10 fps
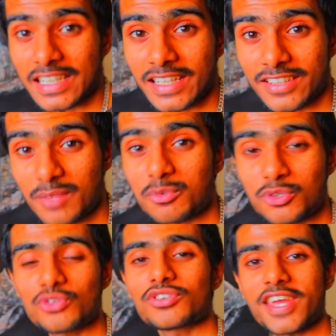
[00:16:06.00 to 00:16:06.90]
It's up to
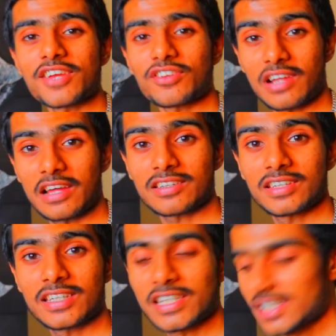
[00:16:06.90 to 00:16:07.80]
you, you take it or not.
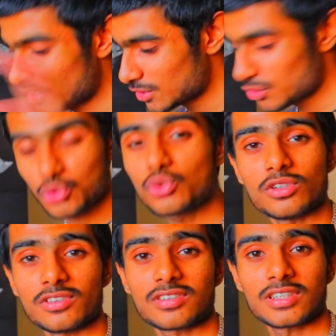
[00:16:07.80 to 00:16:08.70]

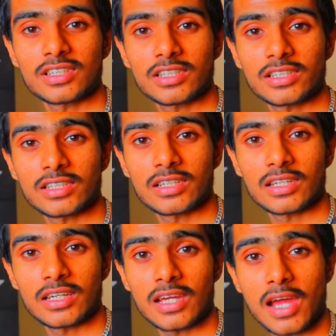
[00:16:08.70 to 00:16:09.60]
Tools
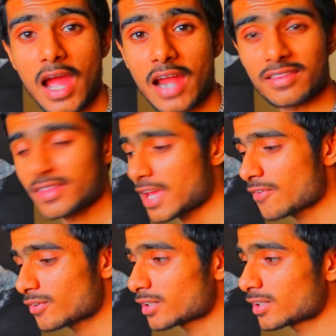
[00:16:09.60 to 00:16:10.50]
are
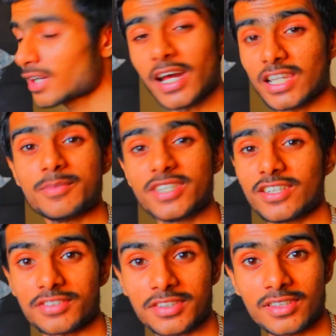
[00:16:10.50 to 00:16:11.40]
never a
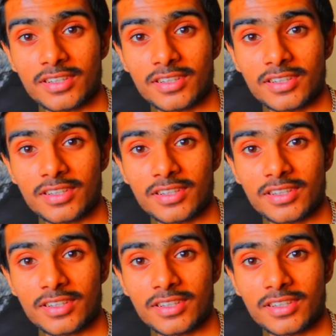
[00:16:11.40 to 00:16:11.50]
limitation.